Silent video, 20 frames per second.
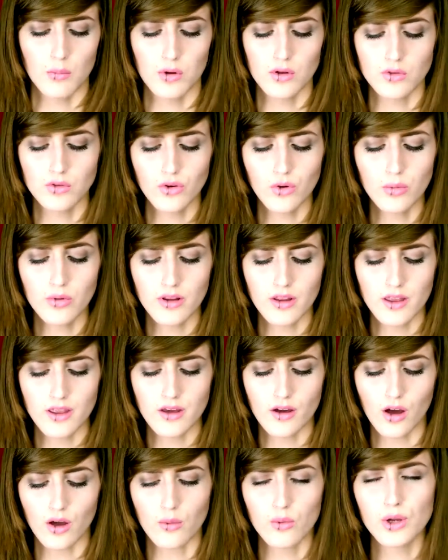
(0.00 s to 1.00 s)

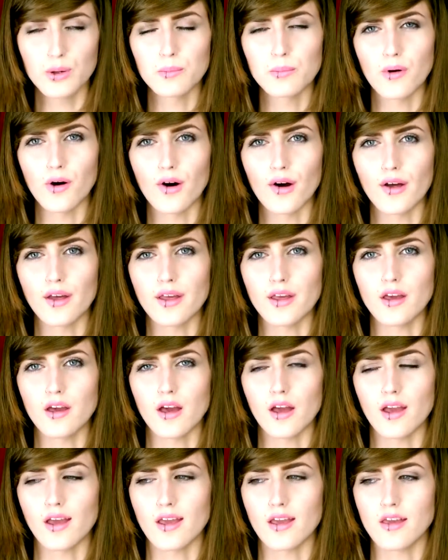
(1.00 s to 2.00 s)
Normally I would buy
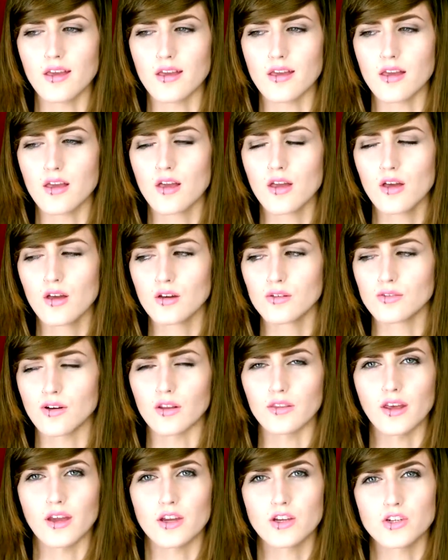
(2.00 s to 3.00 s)
a
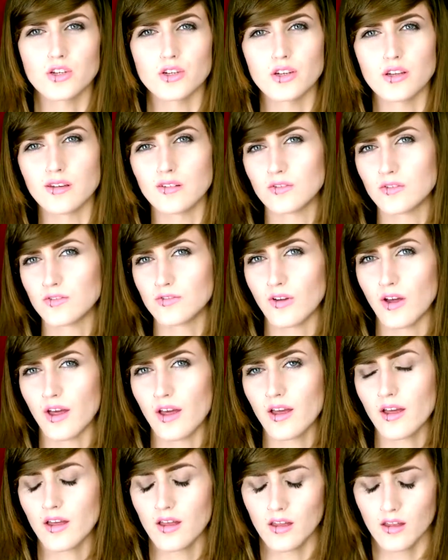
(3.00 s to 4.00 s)
foundation in
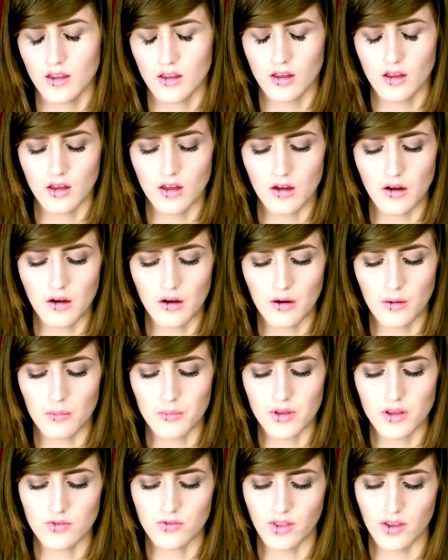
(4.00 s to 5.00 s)
fair,
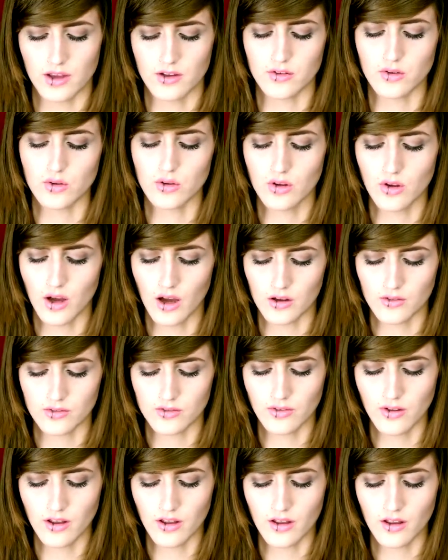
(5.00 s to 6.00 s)
if they do have
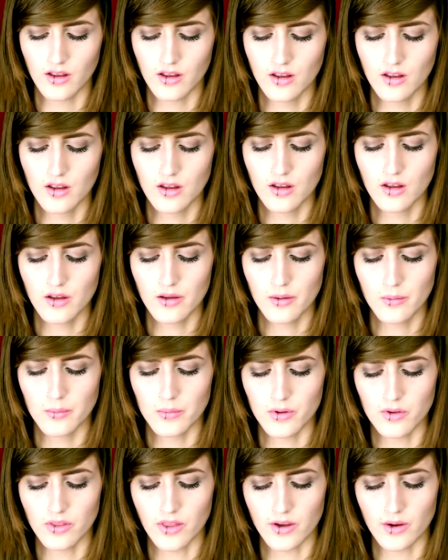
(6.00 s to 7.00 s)
fair,
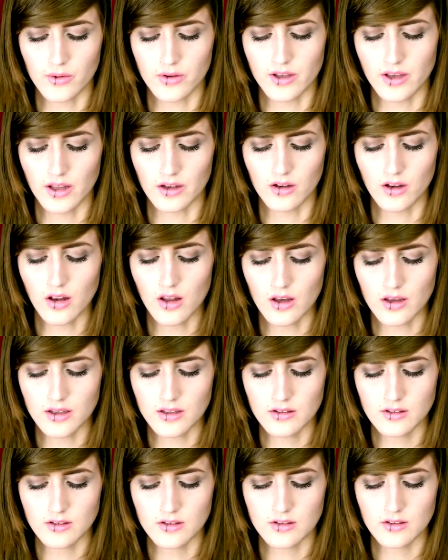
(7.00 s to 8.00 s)
but they only had
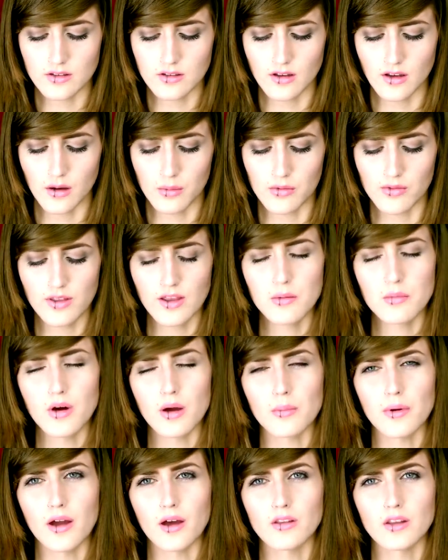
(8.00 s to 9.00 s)
light. I think in
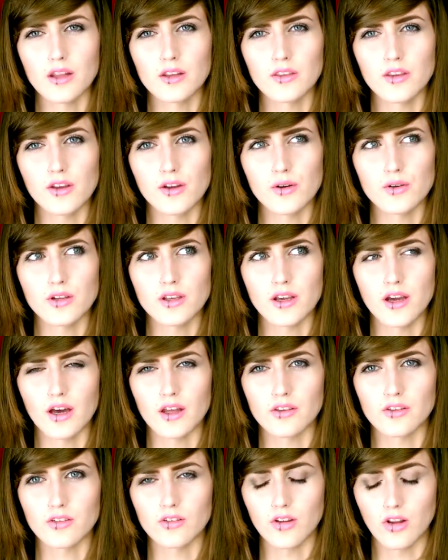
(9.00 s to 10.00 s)
my Poundland they only
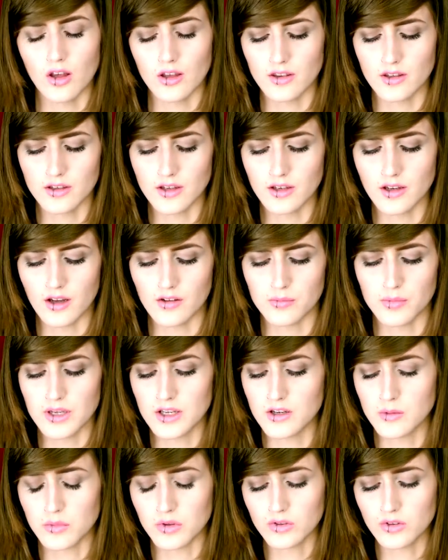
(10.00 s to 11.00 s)
had light, they didn't have
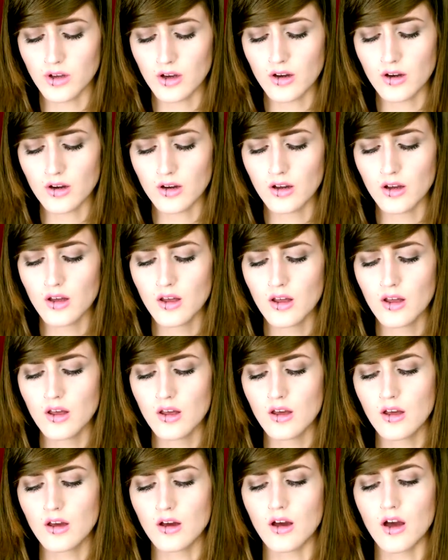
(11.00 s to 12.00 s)
medium or dark.
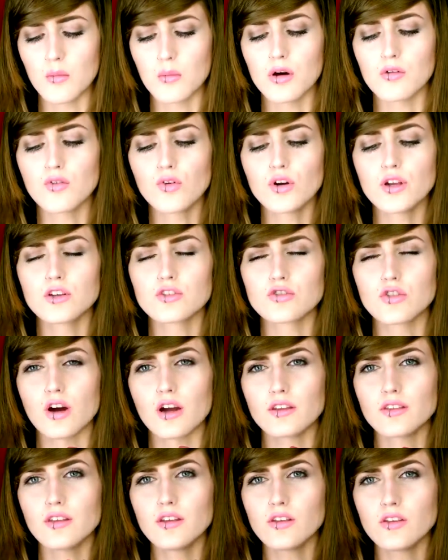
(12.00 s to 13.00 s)
I've already
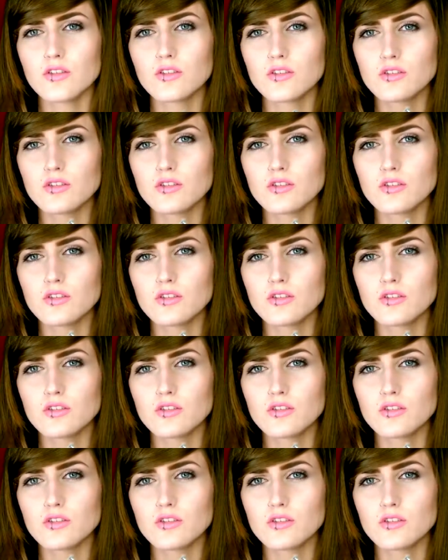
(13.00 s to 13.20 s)
tried this,